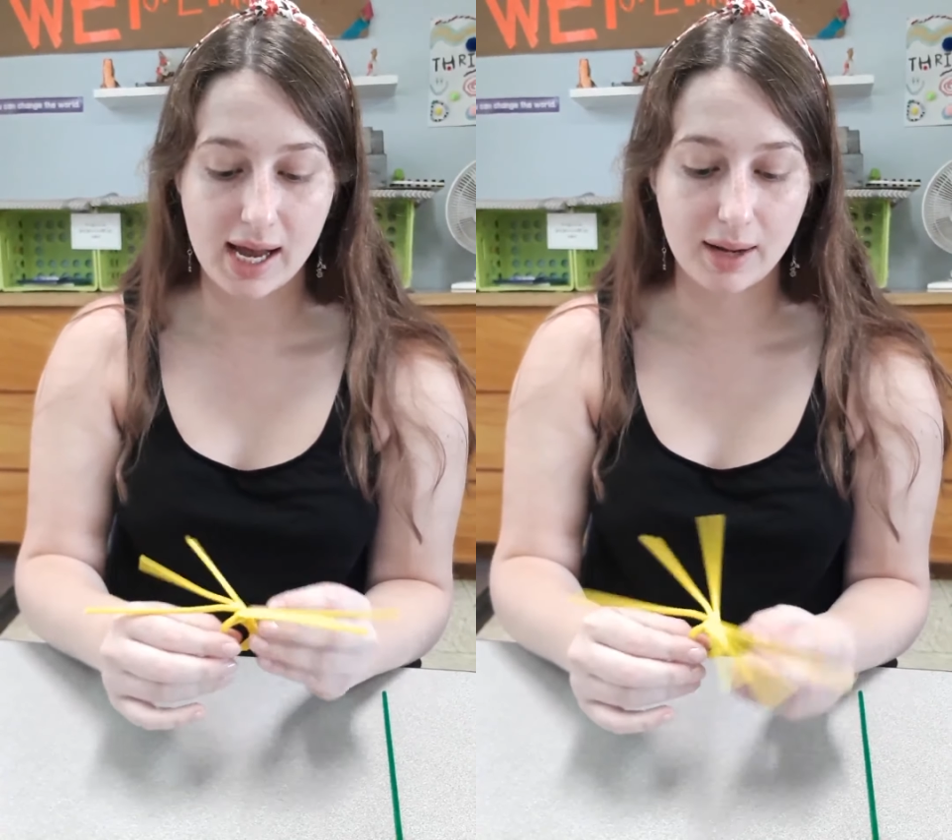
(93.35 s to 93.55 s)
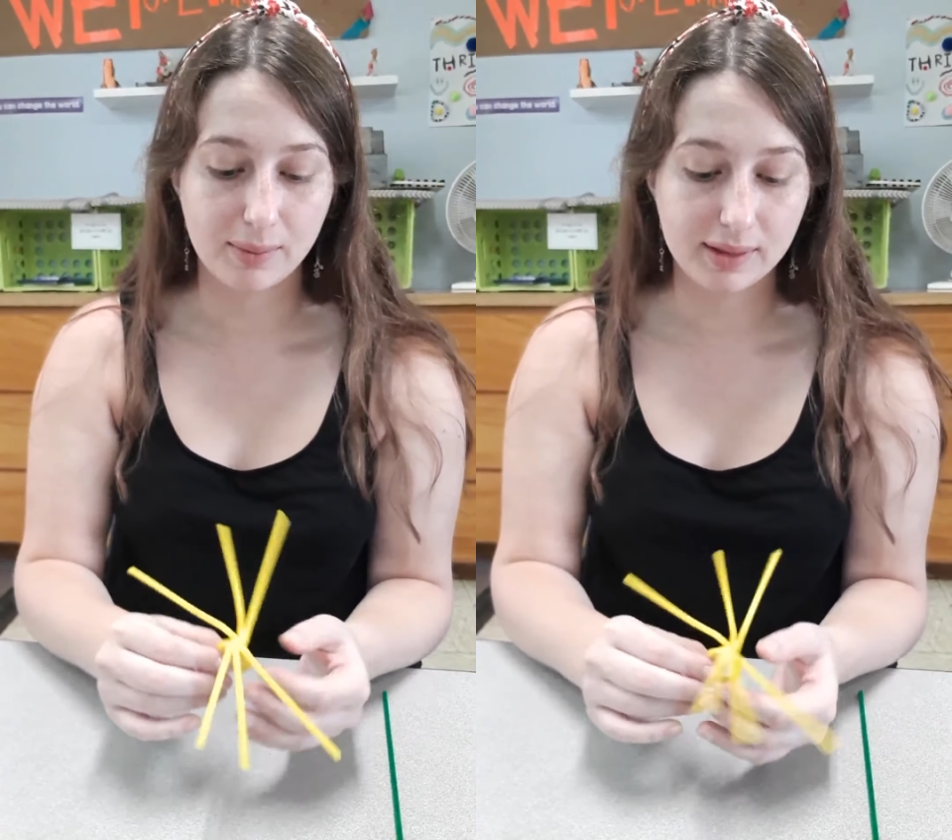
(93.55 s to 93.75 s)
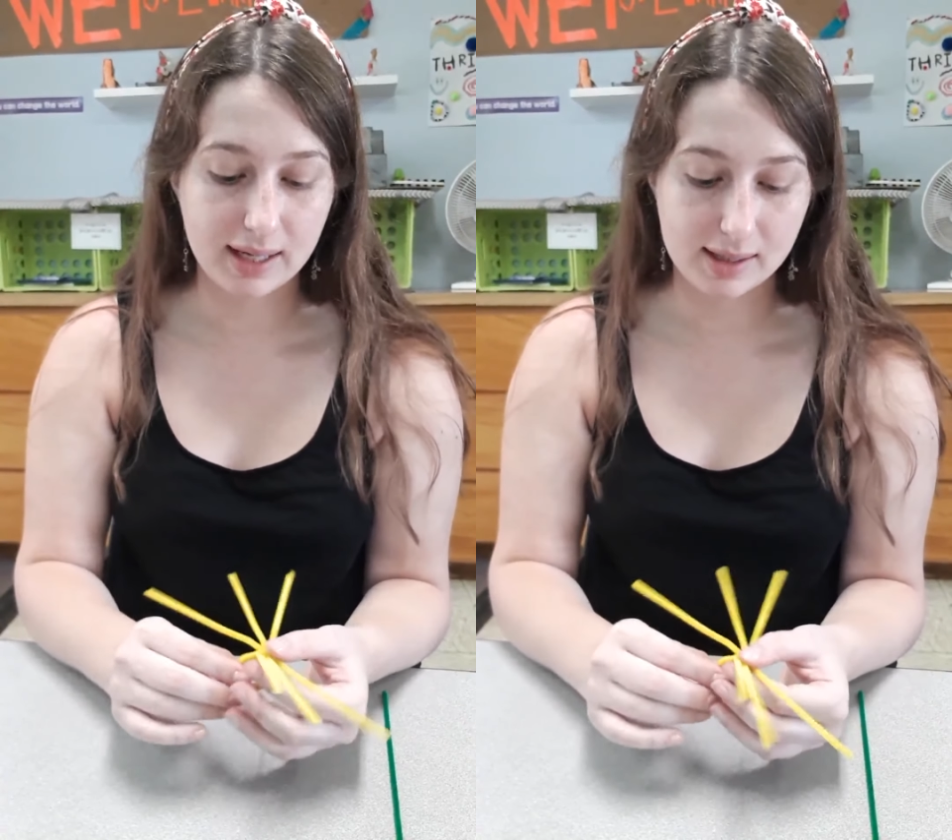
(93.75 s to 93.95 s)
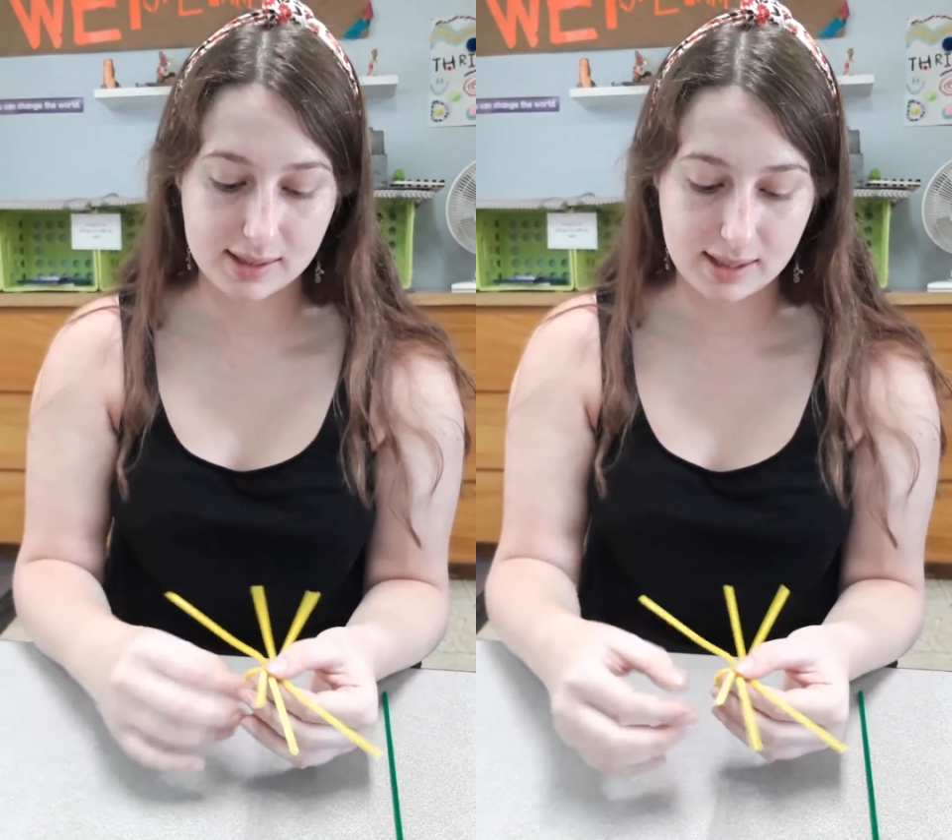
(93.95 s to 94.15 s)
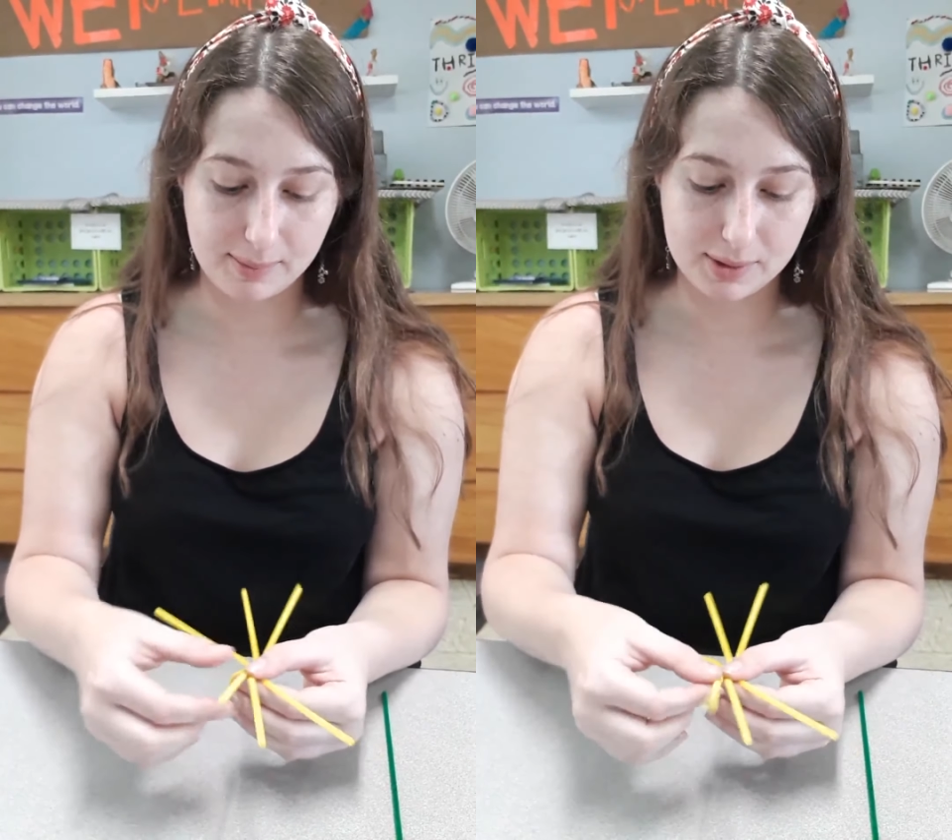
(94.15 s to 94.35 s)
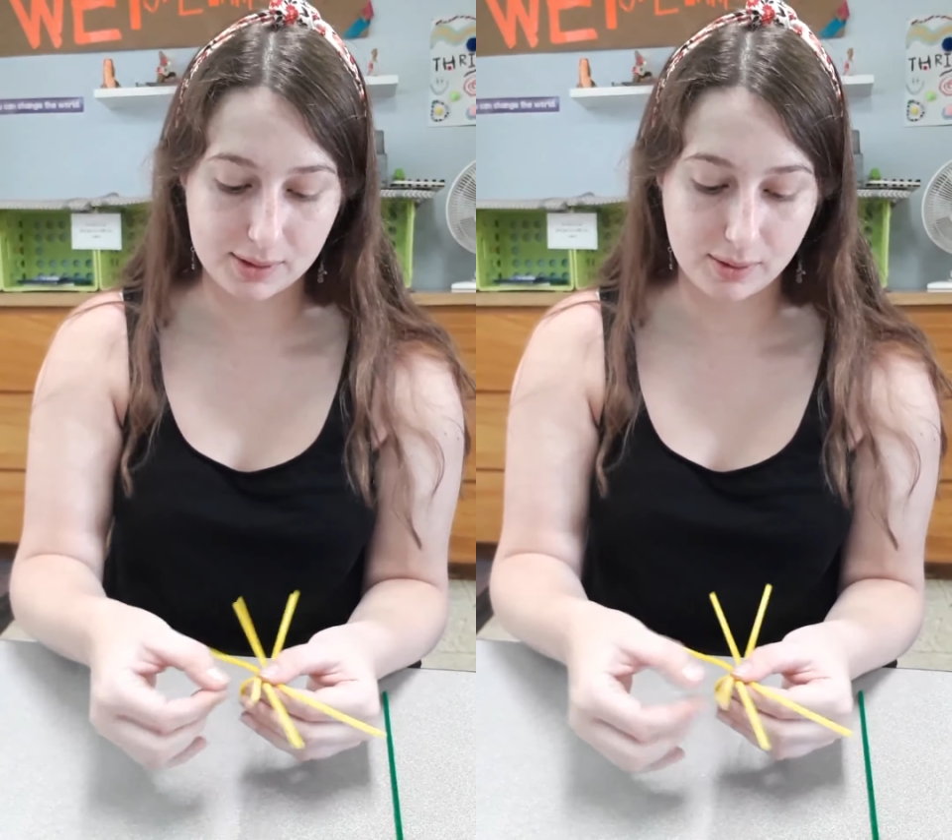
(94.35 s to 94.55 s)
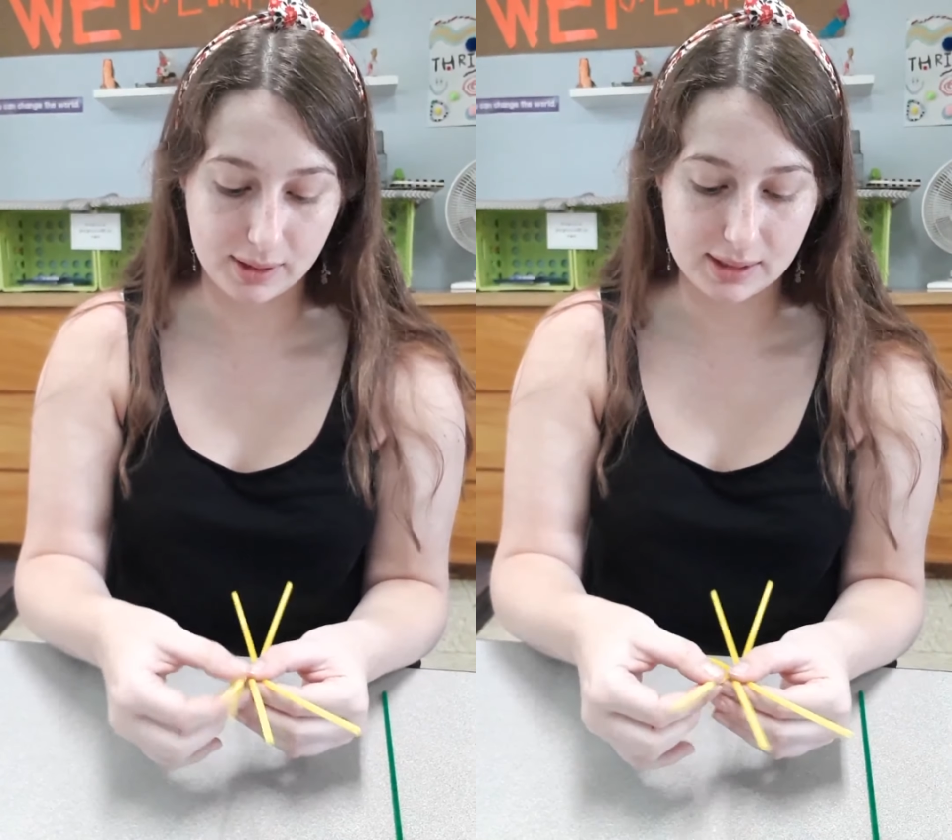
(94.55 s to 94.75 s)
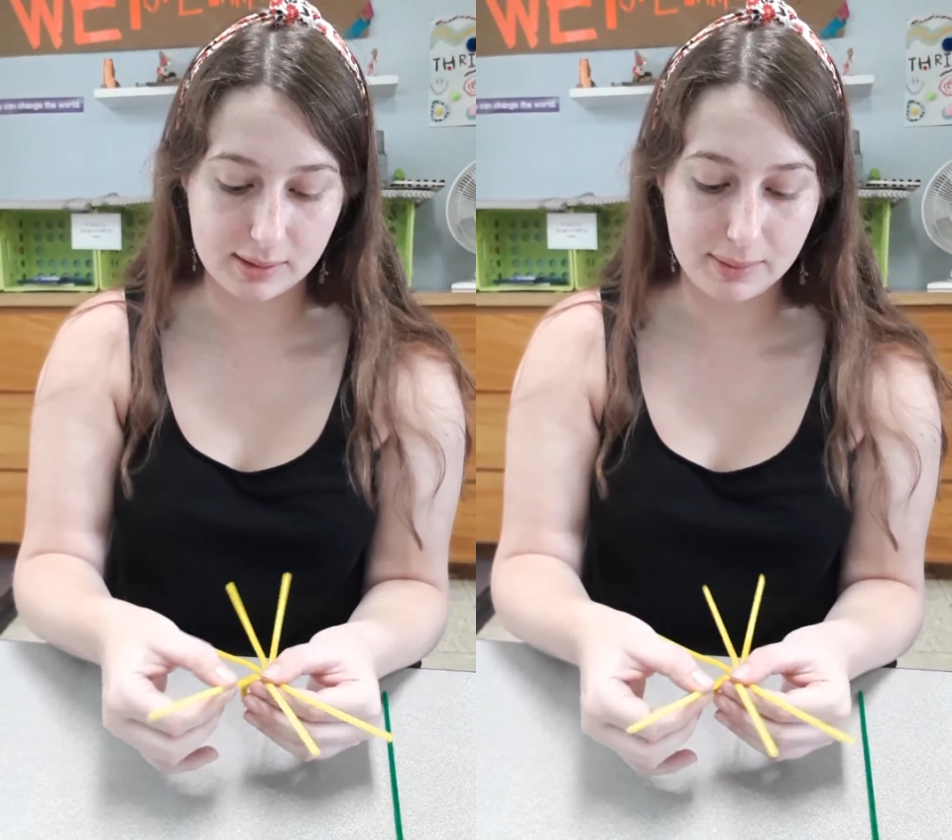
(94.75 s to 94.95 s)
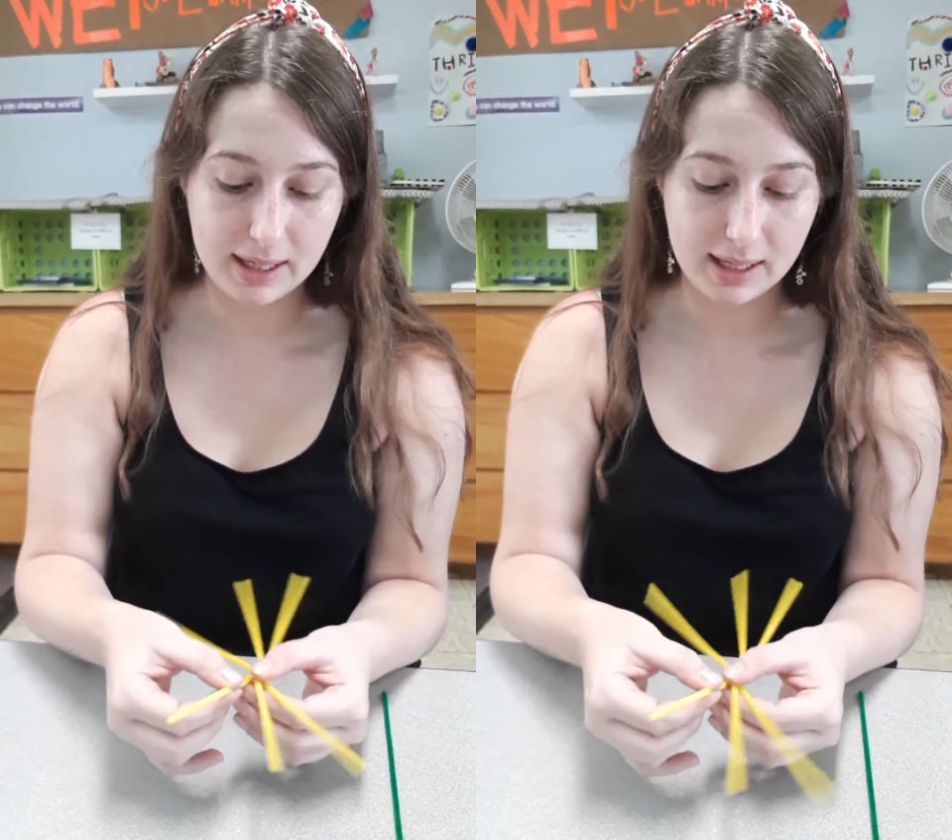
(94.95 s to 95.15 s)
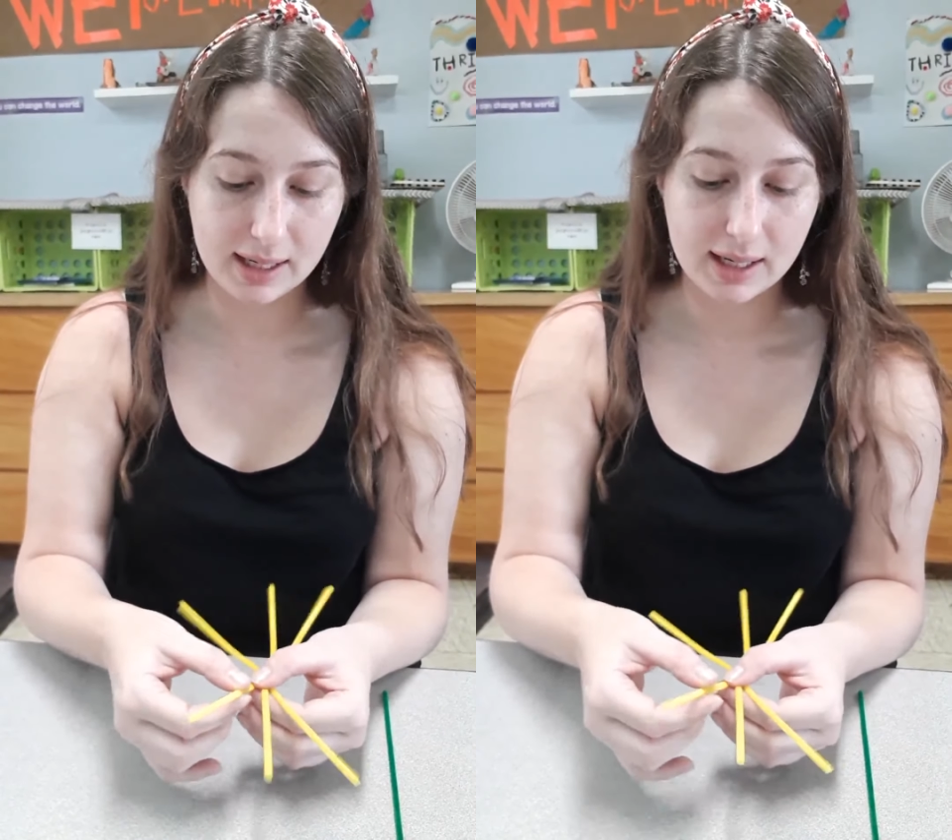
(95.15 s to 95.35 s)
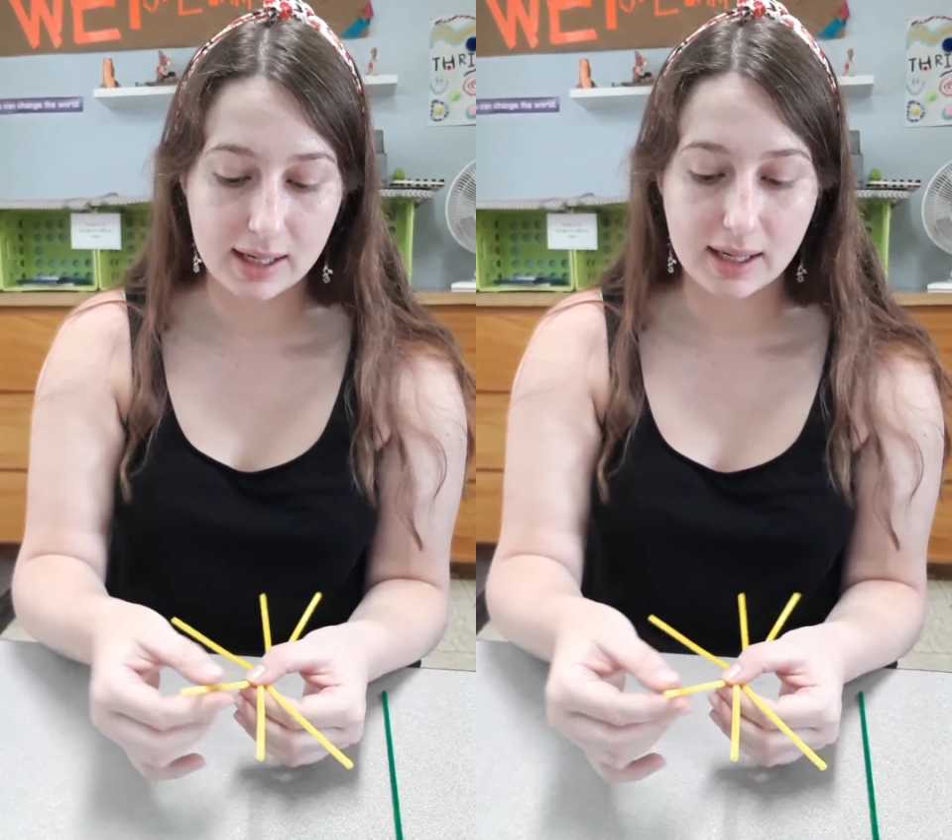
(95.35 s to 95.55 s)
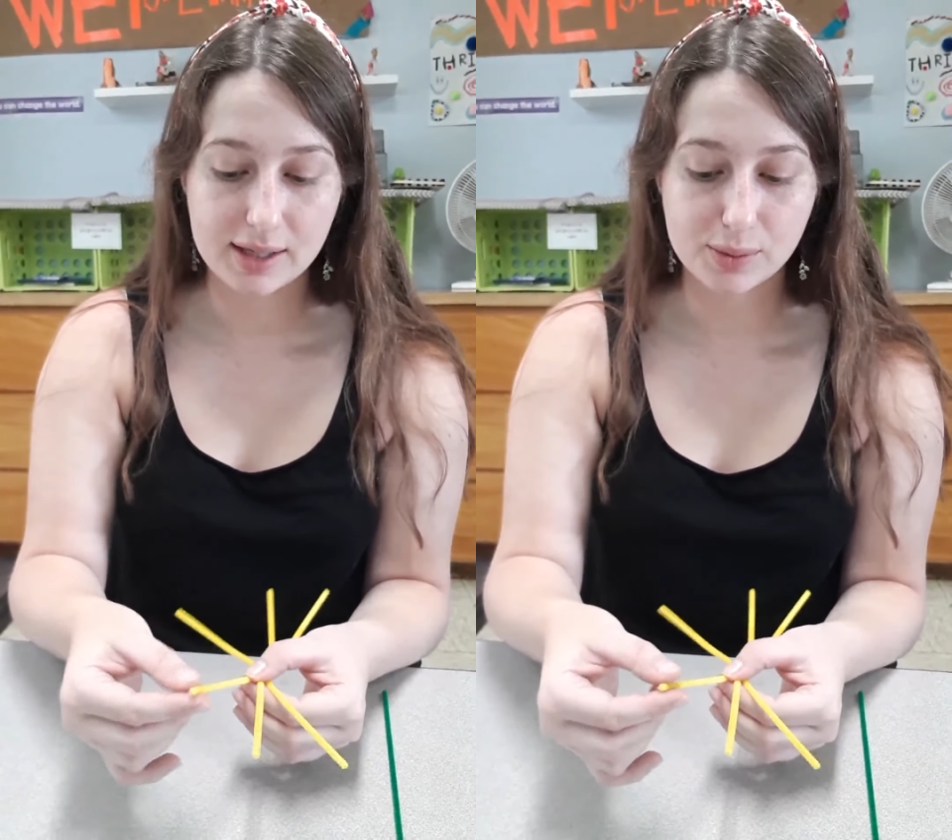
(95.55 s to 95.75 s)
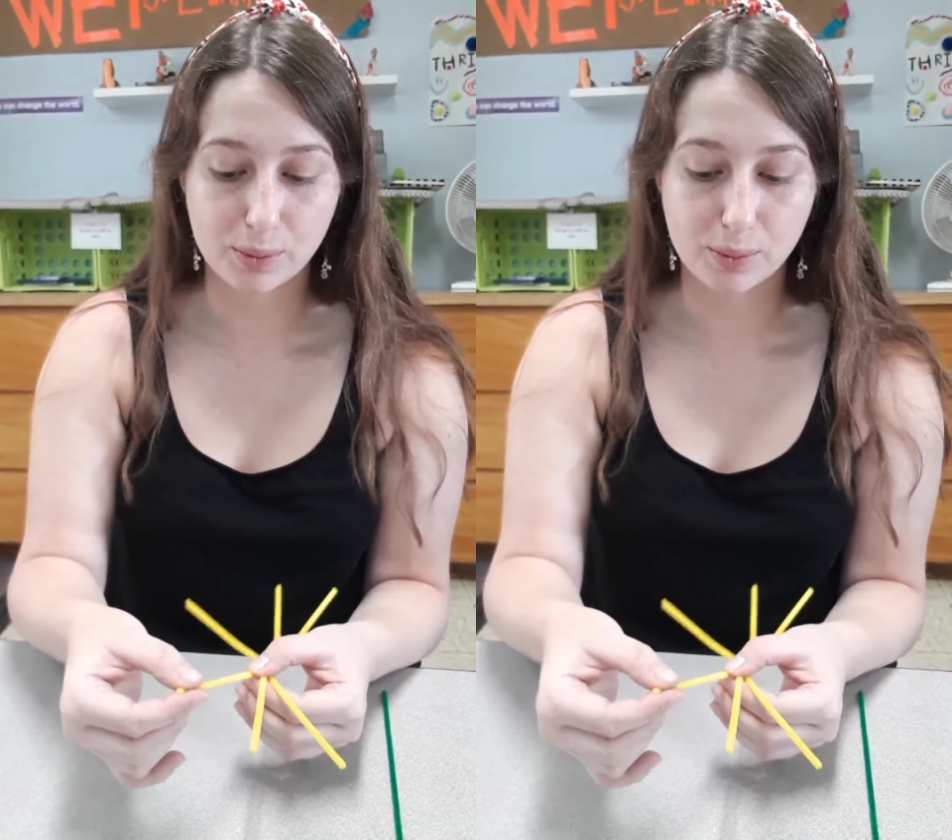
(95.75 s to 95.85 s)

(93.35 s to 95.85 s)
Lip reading: And what that step is going to be is